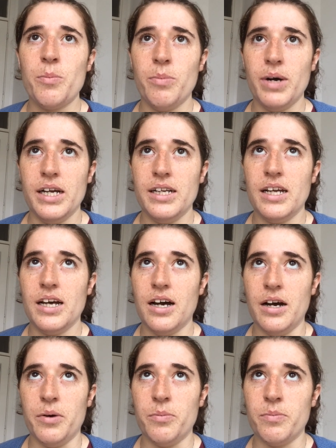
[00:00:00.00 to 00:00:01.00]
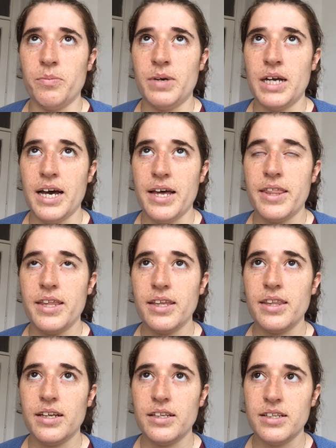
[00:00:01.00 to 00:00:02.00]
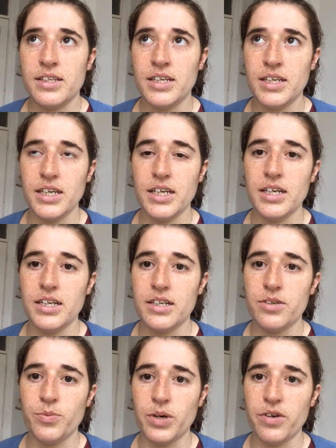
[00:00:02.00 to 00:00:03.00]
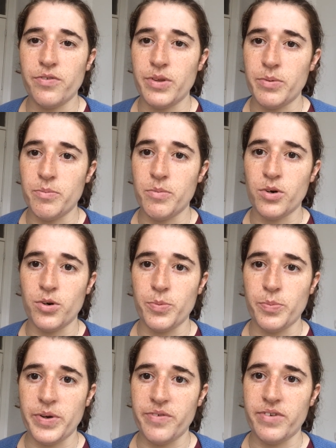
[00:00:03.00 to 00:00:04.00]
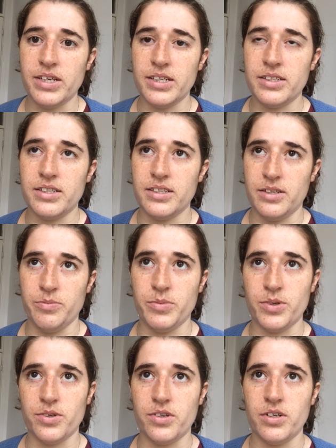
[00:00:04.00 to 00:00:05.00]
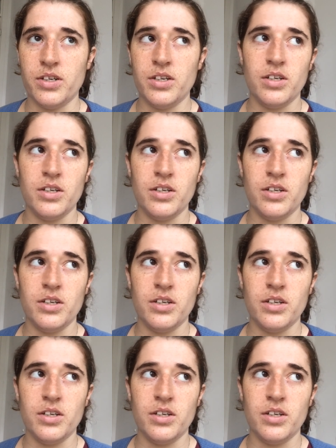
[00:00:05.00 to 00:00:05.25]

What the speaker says: But I think that here one of the more prevalent and more